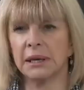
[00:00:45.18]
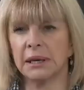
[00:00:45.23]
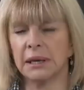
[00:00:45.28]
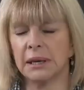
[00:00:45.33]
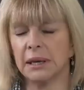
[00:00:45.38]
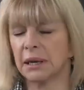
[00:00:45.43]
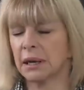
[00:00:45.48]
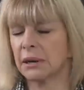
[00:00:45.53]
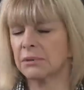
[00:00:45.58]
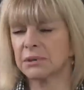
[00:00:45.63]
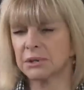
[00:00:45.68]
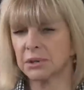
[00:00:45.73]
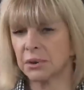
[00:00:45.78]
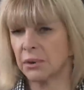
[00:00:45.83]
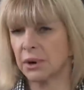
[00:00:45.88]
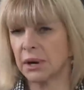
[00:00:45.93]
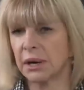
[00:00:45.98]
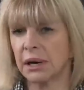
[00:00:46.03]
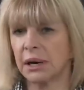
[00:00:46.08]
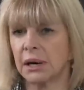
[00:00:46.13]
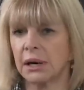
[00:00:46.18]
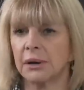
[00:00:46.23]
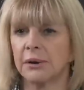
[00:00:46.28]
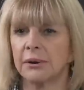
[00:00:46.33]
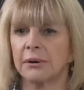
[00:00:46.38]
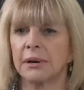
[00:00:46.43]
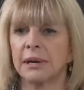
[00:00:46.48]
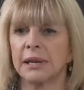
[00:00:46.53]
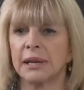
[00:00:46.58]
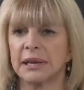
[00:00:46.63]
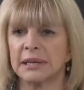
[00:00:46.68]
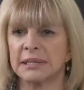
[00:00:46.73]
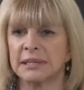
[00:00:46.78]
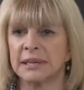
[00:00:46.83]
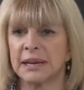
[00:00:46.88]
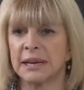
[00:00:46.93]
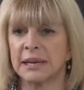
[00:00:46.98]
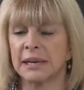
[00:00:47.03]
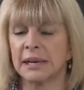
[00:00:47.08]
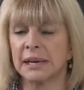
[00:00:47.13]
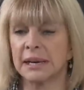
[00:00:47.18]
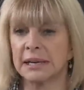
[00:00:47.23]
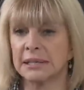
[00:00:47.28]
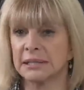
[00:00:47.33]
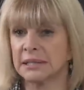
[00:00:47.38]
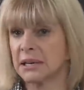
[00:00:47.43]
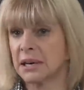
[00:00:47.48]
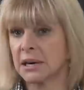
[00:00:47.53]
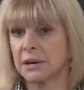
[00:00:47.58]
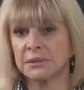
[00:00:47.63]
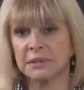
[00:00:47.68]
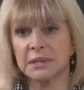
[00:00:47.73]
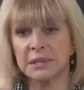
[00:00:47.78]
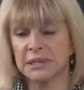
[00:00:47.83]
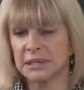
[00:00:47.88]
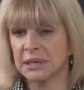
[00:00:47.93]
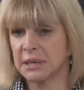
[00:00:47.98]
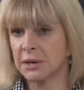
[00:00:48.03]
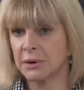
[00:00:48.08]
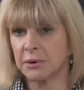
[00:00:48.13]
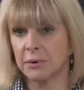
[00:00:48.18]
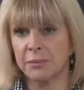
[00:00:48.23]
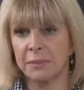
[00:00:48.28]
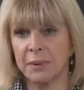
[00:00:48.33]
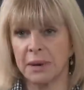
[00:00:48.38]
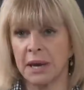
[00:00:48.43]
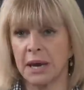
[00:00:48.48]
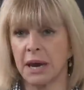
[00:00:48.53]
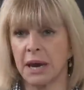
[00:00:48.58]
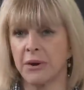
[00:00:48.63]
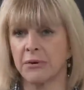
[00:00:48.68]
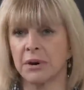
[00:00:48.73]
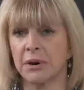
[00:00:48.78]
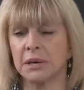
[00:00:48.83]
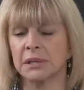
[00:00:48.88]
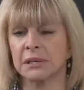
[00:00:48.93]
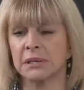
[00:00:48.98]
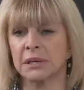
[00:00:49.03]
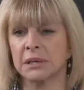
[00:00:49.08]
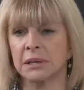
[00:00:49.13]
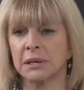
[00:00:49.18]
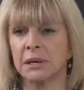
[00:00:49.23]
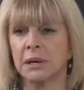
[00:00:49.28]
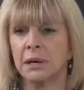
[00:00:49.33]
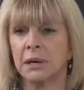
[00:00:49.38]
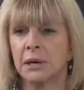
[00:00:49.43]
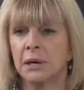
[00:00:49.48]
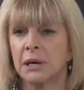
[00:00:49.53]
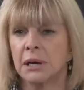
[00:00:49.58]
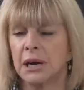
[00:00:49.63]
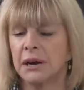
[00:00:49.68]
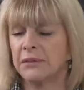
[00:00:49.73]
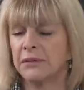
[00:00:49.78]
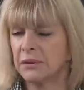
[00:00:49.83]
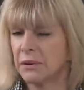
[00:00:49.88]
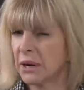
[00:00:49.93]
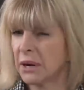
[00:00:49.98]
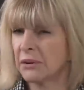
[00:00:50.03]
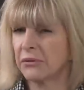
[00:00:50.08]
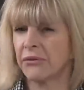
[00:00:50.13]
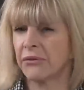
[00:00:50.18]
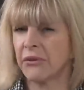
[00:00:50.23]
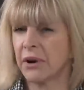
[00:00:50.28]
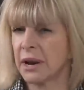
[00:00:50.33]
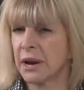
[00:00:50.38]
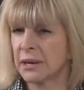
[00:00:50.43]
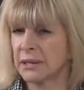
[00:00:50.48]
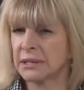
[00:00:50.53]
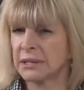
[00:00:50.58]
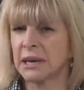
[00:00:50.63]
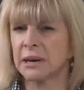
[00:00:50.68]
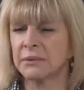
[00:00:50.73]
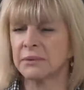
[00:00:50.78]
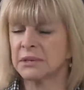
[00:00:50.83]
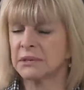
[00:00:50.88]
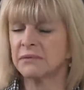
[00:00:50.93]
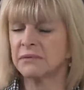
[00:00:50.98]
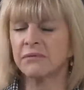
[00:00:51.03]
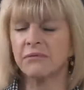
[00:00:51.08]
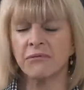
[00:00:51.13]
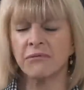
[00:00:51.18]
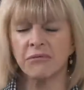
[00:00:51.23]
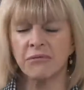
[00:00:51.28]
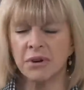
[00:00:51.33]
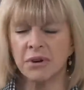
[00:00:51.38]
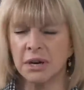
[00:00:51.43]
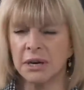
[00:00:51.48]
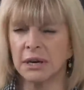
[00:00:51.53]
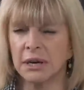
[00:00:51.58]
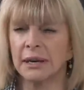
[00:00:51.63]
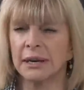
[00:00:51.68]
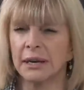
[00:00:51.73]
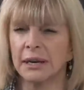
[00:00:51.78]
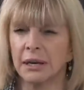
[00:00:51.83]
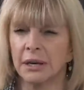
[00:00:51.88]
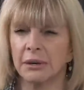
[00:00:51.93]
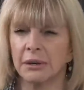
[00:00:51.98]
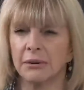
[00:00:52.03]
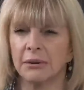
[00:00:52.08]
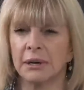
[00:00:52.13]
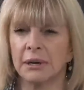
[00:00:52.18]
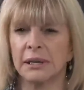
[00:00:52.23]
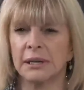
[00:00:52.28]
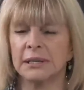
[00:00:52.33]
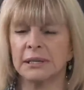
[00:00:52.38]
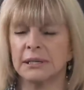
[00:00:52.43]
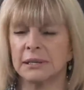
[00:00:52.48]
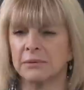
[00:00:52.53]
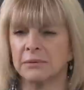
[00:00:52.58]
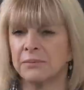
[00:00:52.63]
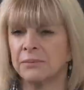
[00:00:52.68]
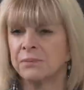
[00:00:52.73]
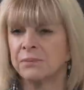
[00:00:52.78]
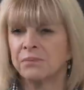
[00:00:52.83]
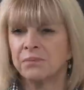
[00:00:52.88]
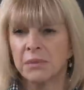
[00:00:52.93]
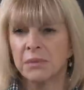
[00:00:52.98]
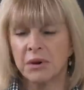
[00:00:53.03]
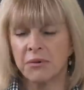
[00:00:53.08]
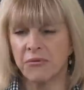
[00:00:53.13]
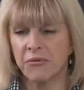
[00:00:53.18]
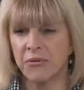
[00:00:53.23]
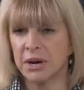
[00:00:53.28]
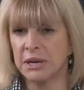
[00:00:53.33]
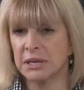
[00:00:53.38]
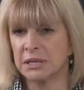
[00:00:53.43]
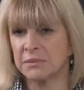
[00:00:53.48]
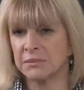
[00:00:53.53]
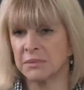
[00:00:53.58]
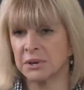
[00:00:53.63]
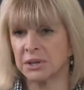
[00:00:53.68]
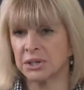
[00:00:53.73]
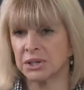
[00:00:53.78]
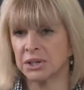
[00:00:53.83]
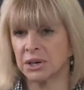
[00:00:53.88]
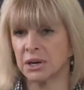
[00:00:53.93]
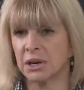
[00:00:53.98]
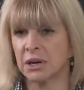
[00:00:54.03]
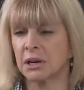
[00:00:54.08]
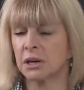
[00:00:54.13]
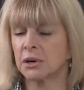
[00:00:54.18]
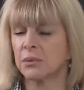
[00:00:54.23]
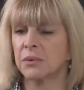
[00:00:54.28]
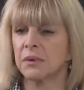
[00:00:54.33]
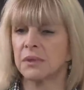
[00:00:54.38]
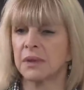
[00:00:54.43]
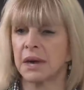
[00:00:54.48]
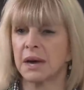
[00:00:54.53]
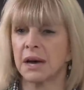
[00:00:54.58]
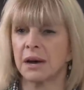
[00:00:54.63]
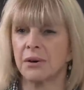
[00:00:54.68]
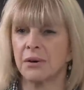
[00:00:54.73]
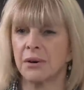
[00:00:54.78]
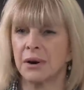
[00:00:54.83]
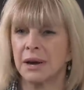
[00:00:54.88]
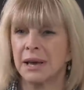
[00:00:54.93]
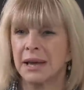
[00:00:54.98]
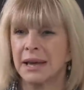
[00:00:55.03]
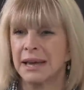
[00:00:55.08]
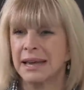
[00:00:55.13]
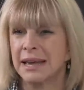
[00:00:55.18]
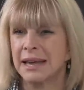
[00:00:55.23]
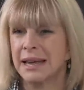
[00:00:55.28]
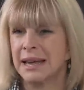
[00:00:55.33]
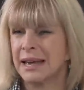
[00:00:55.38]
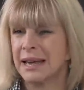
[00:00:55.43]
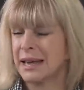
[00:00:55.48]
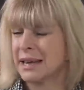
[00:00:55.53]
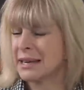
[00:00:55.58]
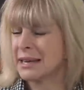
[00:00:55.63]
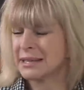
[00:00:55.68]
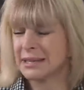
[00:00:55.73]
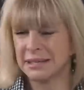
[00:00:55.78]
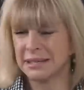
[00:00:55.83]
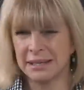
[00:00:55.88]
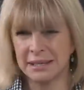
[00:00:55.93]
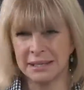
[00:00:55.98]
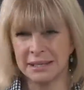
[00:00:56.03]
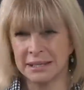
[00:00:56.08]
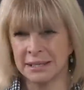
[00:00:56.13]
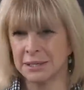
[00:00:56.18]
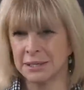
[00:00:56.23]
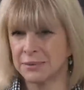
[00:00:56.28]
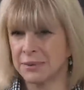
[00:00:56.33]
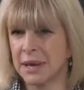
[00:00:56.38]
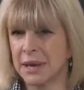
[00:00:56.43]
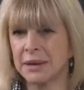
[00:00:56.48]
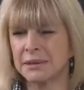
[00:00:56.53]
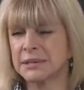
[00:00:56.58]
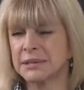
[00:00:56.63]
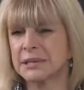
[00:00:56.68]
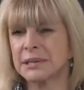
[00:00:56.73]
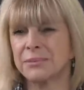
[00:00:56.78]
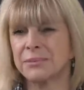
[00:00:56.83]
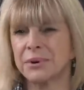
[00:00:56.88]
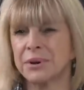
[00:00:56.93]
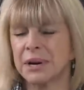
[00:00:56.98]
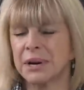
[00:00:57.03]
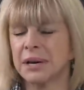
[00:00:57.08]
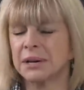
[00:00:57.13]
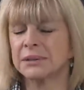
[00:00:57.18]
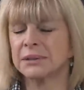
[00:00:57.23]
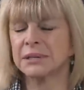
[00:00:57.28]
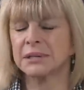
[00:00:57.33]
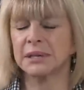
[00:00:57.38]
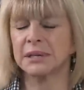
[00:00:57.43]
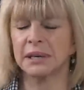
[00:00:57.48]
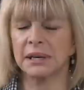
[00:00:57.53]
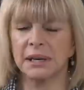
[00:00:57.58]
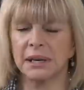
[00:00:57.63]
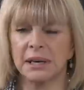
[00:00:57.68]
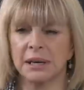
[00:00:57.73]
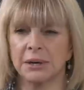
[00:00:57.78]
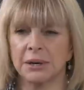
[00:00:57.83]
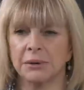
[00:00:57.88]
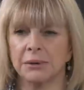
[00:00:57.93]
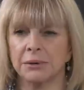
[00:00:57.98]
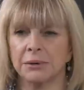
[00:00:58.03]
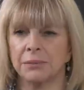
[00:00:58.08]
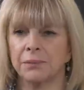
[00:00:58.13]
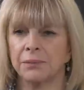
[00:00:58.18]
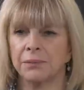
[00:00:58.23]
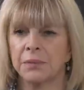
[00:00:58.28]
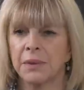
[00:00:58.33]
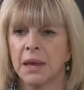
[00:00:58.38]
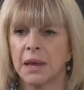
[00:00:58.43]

kid. I was quite lonely as an adolescent. I was a single parent, and even though I had friends, that was really lonely to raise my child without assistance, without someone else to lean on.